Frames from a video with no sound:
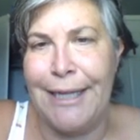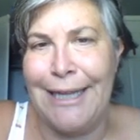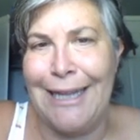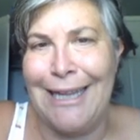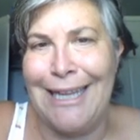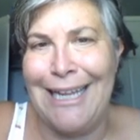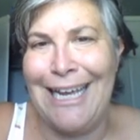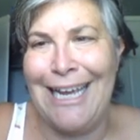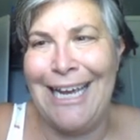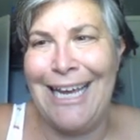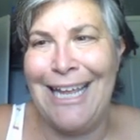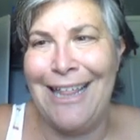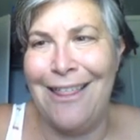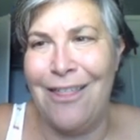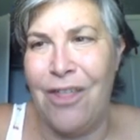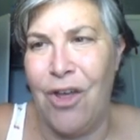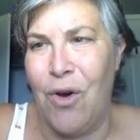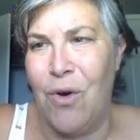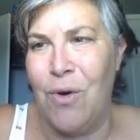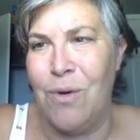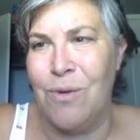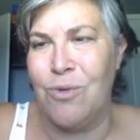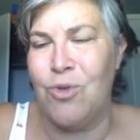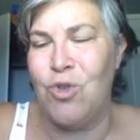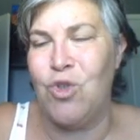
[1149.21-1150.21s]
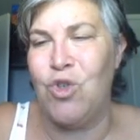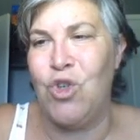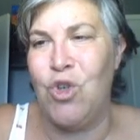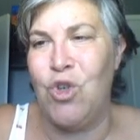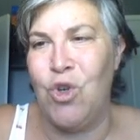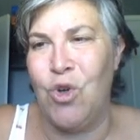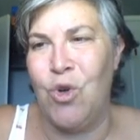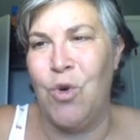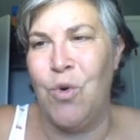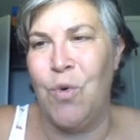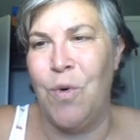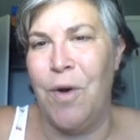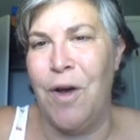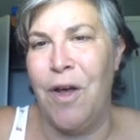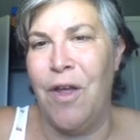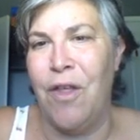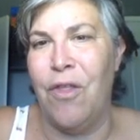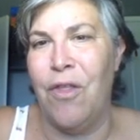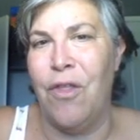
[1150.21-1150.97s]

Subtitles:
link those to